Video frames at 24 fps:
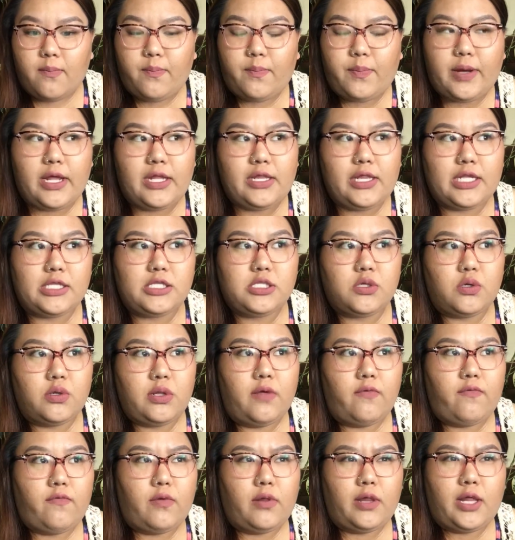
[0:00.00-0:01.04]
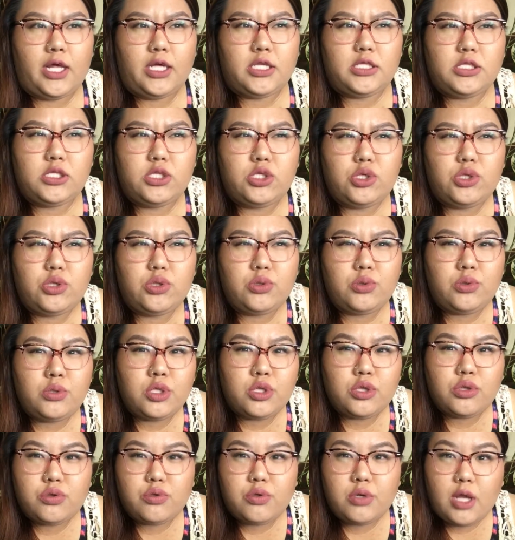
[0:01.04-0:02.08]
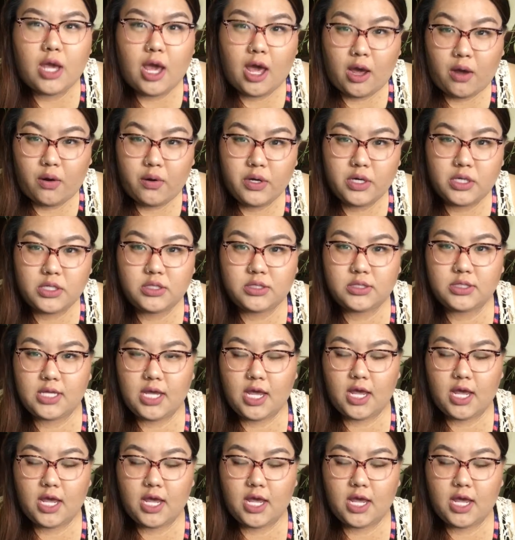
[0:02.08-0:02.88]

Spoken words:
but that's only for like 2 to 3 hours,